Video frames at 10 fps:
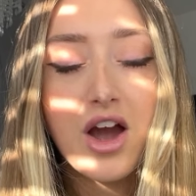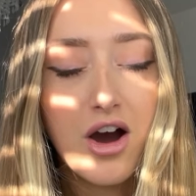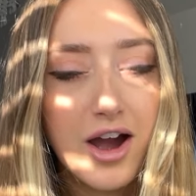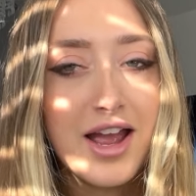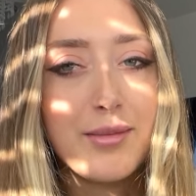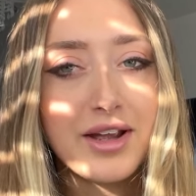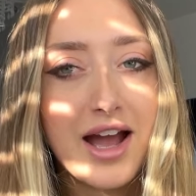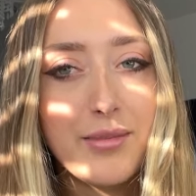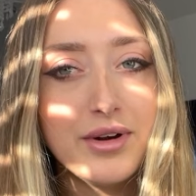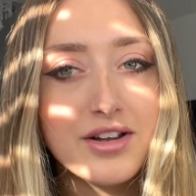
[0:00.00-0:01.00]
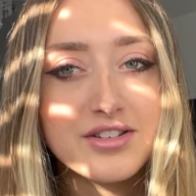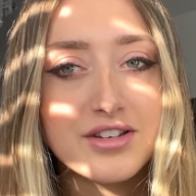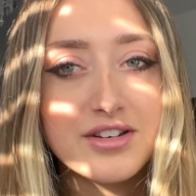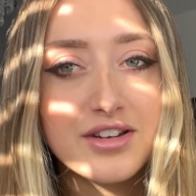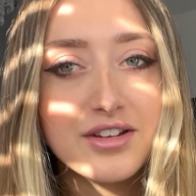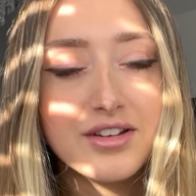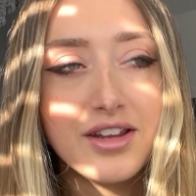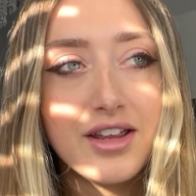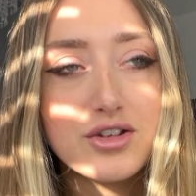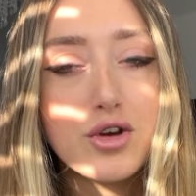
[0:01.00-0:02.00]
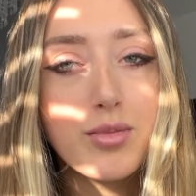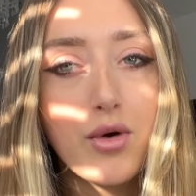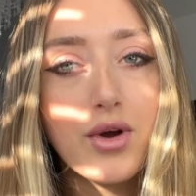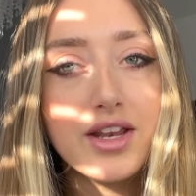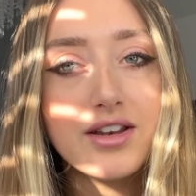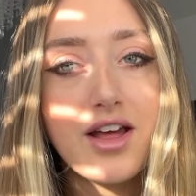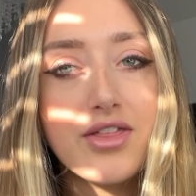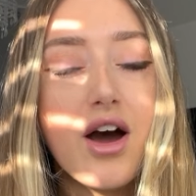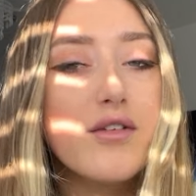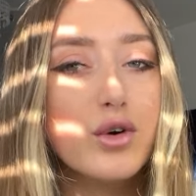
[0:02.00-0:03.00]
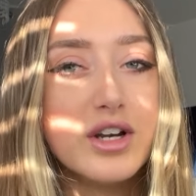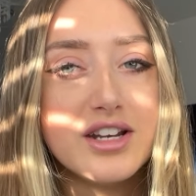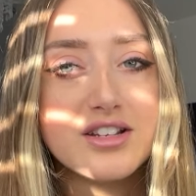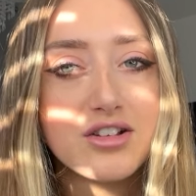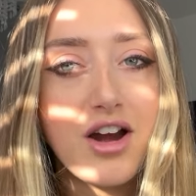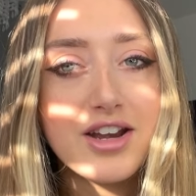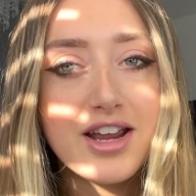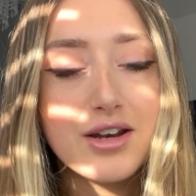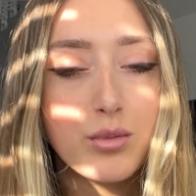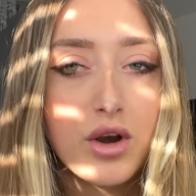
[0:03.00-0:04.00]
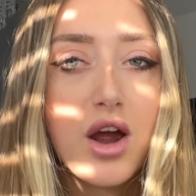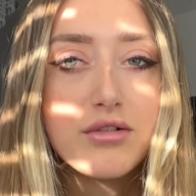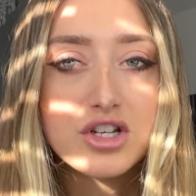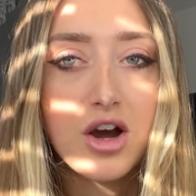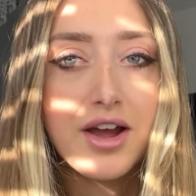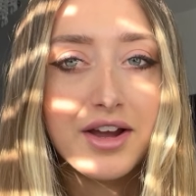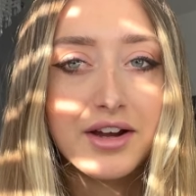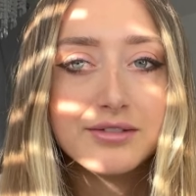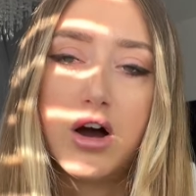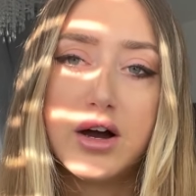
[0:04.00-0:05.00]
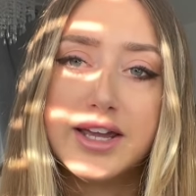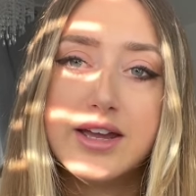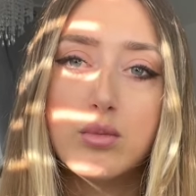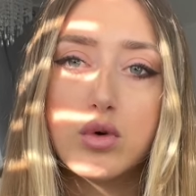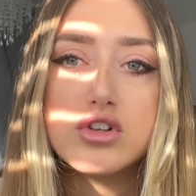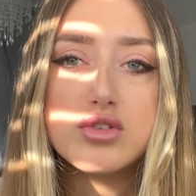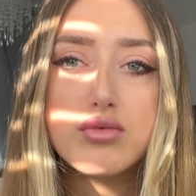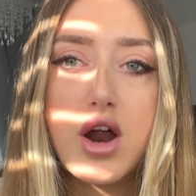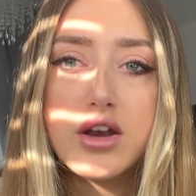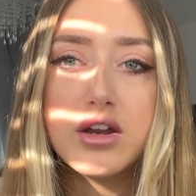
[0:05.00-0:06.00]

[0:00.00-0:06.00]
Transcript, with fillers: I am a cat person to a point that I've already decided when I retire, I want to run